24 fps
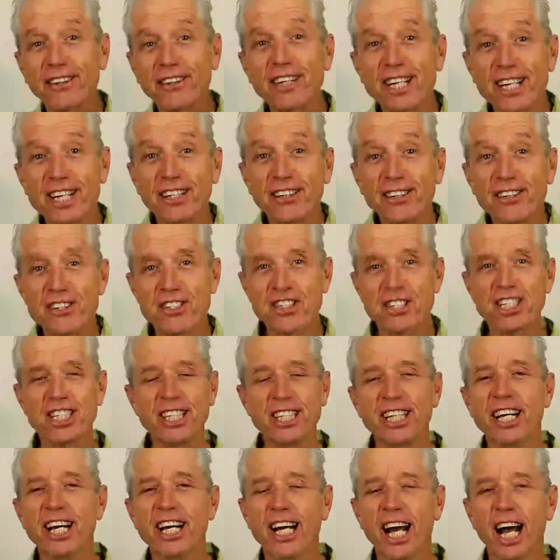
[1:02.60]
their
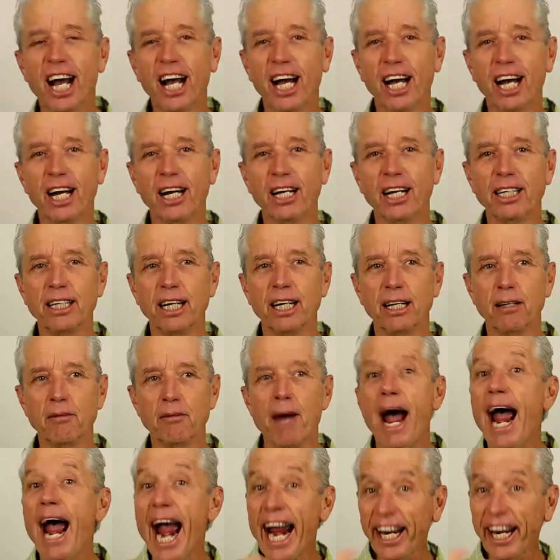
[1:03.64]
energy
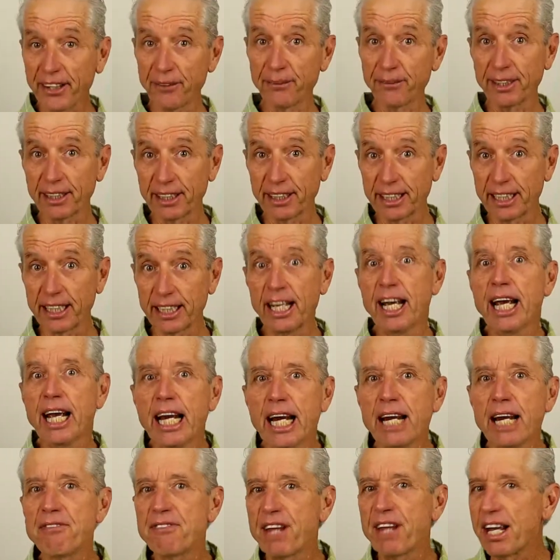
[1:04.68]
accurately
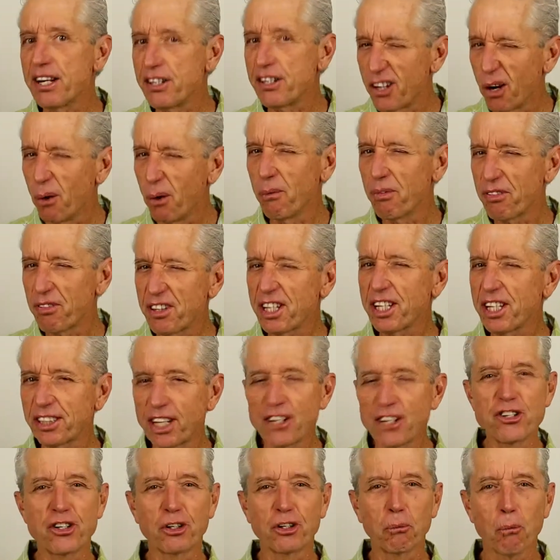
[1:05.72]
if they don't think
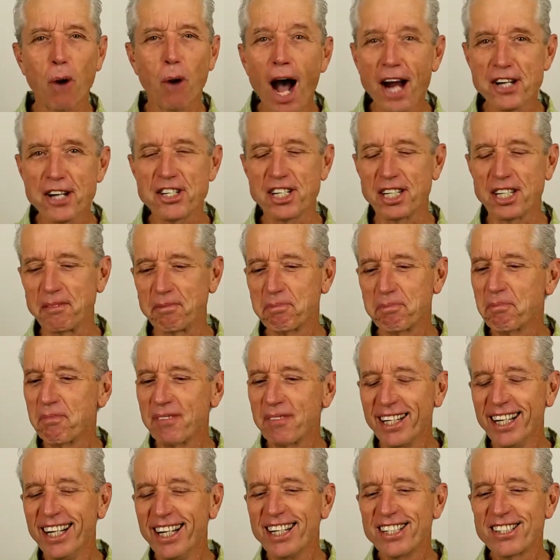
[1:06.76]
that you're watching.
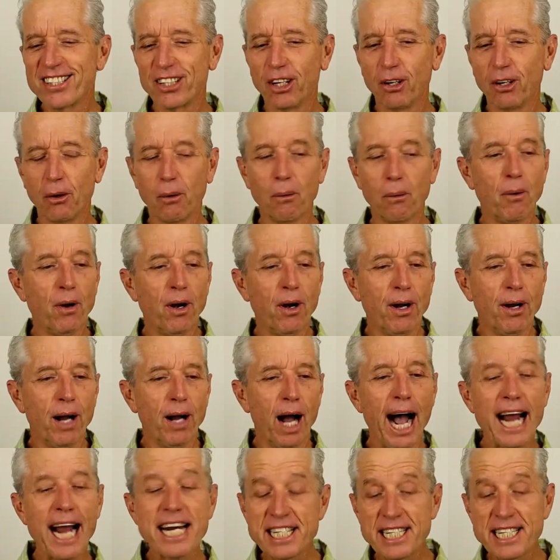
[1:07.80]
So
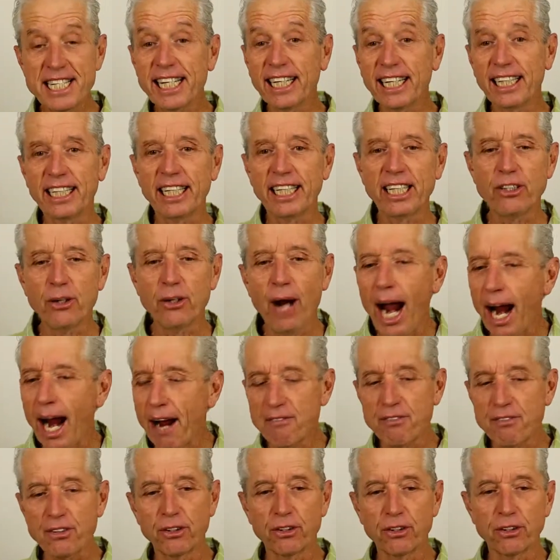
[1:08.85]
ideally, you
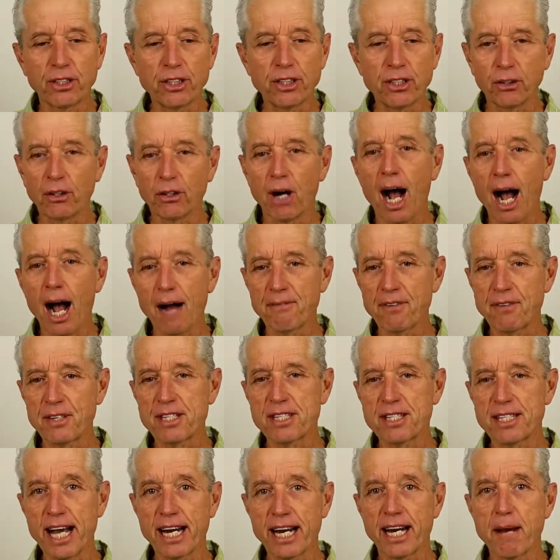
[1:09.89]
have your
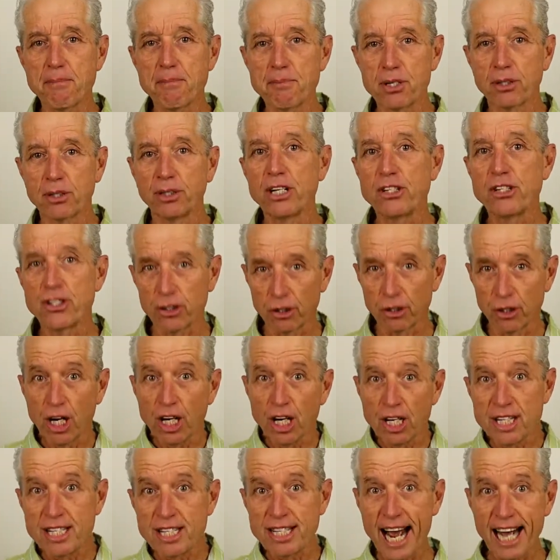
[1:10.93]
office set up so that your
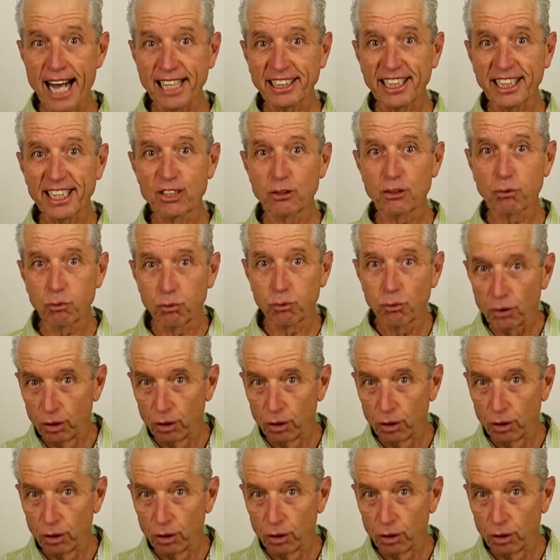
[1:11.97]
desk is